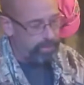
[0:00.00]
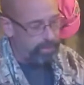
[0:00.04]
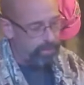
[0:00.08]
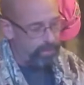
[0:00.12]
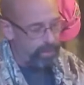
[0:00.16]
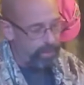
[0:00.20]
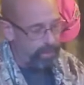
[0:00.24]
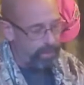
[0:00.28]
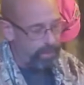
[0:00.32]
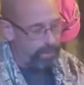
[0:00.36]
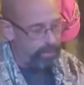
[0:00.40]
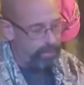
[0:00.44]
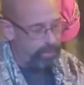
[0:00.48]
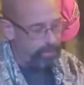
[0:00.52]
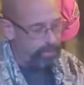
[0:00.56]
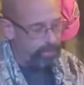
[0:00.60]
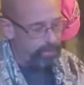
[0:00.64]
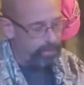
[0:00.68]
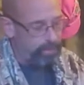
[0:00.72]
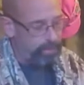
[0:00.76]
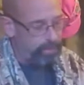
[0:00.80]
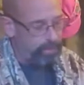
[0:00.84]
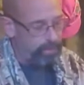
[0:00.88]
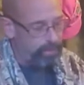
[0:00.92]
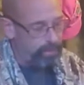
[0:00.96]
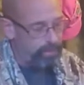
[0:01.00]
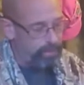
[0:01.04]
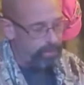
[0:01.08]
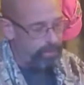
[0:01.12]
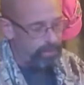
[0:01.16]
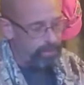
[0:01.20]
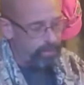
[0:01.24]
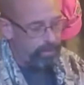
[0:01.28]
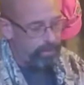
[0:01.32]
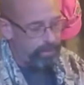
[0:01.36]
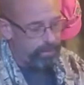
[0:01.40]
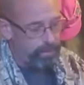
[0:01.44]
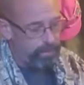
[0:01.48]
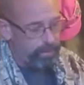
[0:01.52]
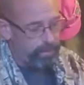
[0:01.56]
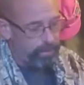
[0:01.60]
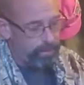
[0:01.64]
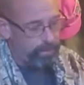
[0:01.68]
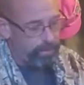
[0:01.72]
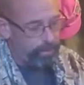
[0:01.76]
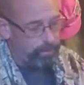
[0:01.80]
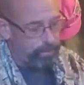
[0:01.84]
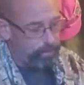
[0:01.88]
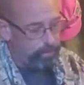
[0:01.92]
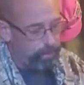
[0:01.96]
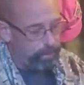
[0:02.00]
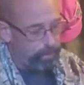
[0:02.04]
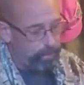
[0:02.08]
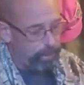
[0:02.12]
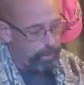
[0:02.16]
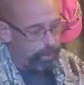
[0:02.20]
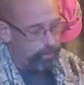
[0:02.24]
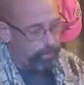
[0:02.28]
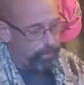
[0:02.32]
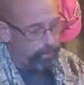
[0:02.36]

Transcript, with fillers: the line is uh, a charade